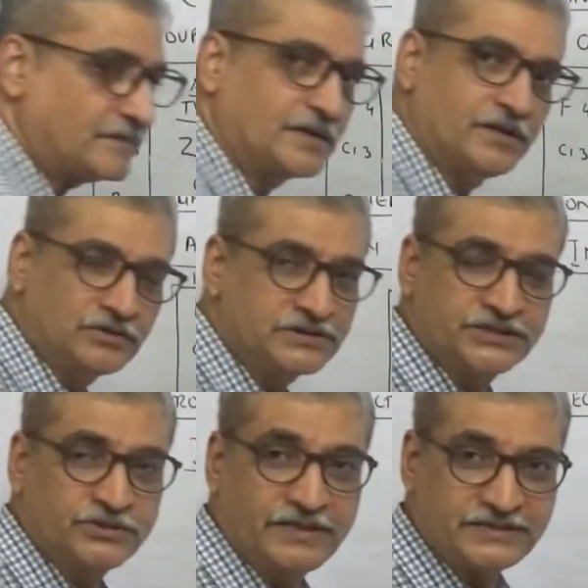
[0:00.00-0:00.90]
Good
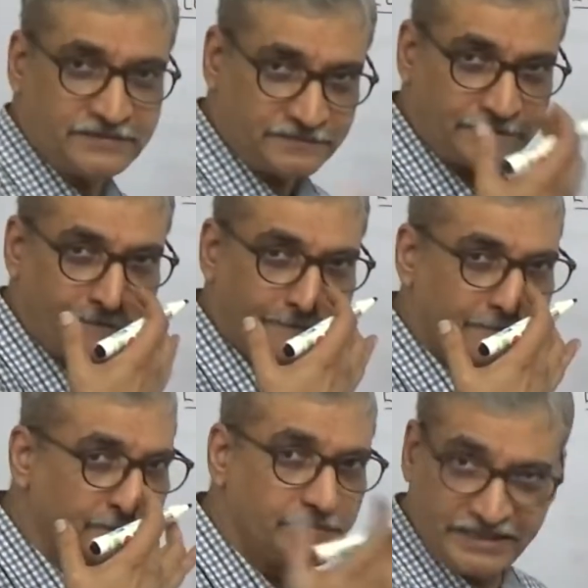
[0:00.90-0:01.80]
situation.
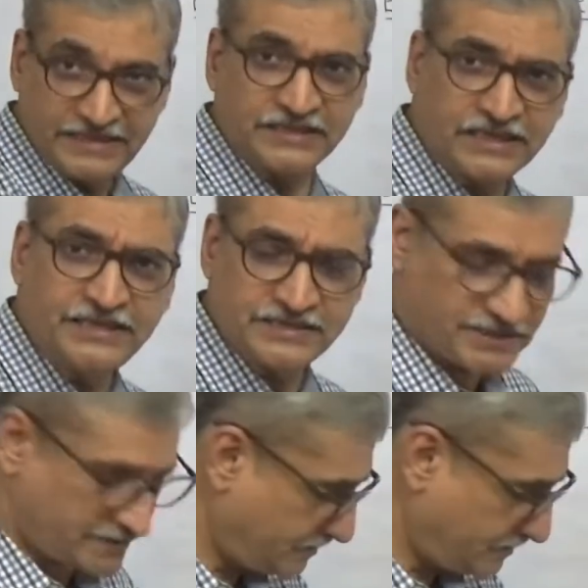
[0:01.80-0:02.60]
It has decreased.